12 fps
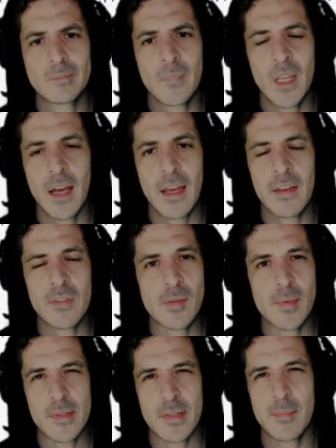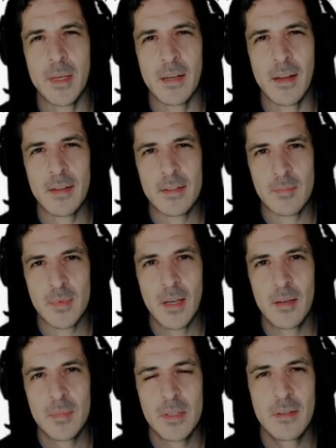have trouble sleeping at night
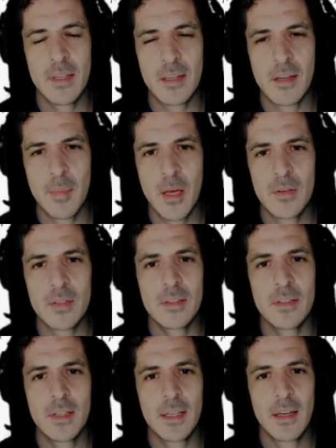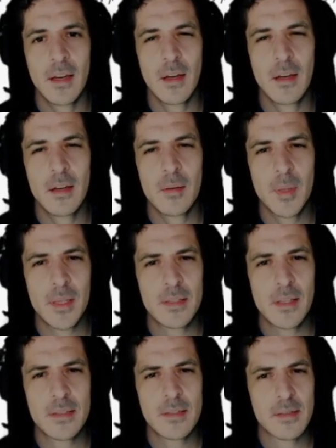sometimes, thinking about it. But
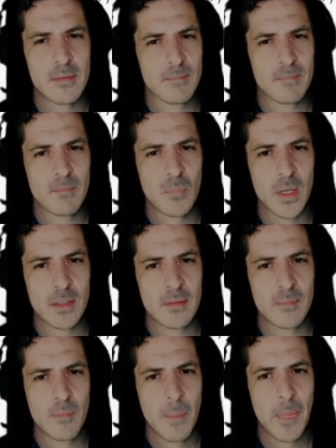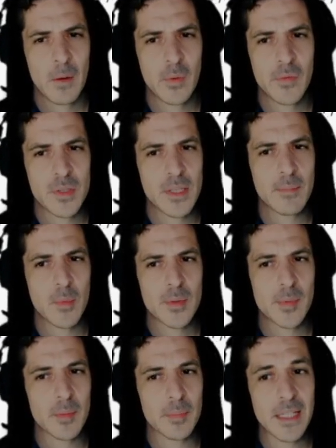let's... Right. We've received multiple
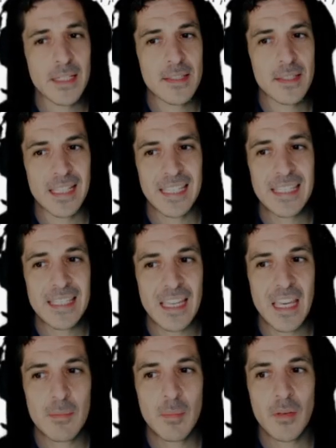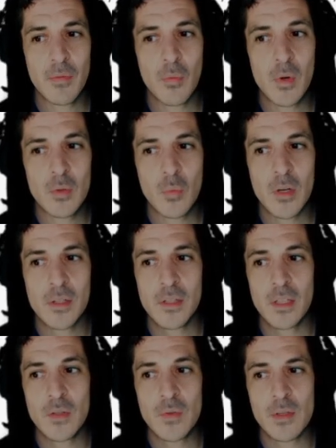complaints that in-game, if one wanted to
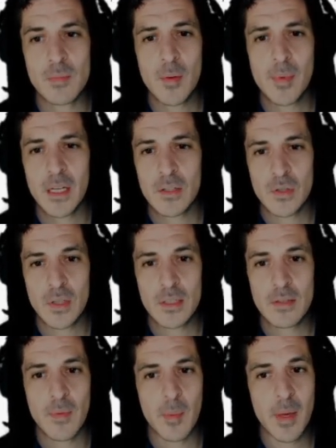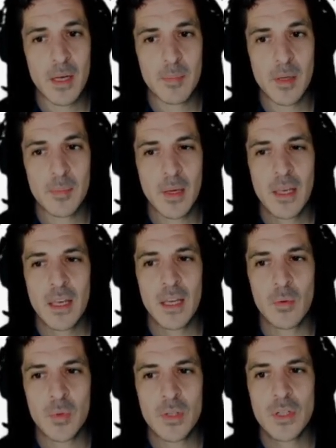use a small bag of tricks from the mana pip, it
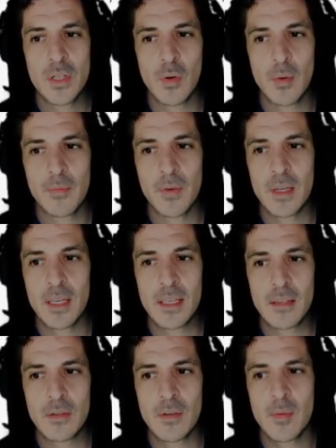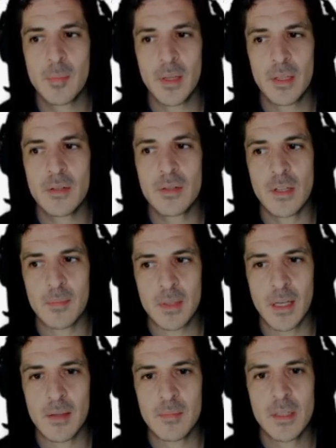wouldn't show up for either of the players
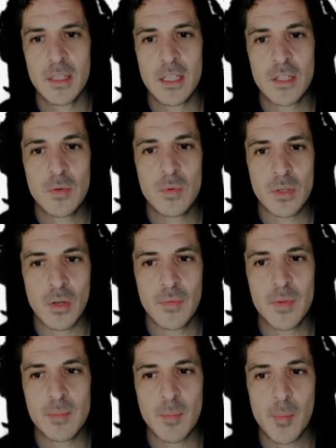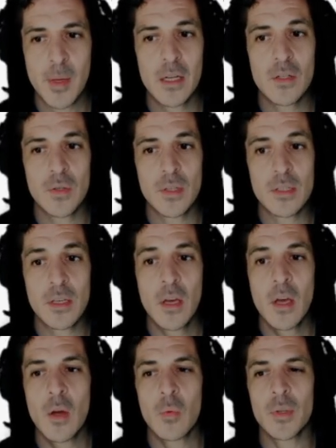sometimes. The issue resolved, the small bag of tricks
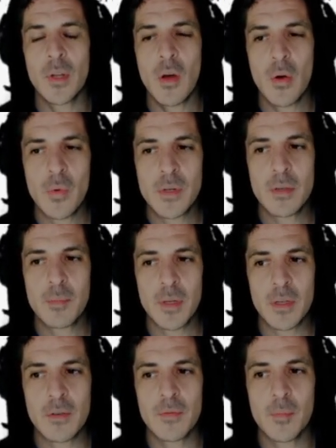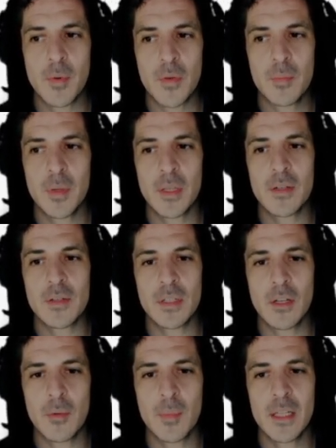will always appear for both players in
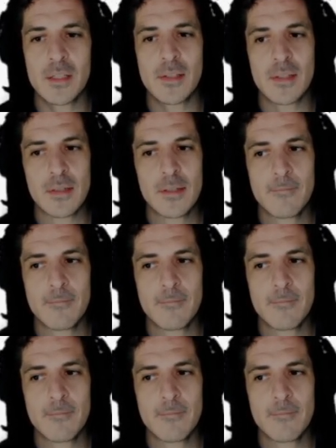all matches.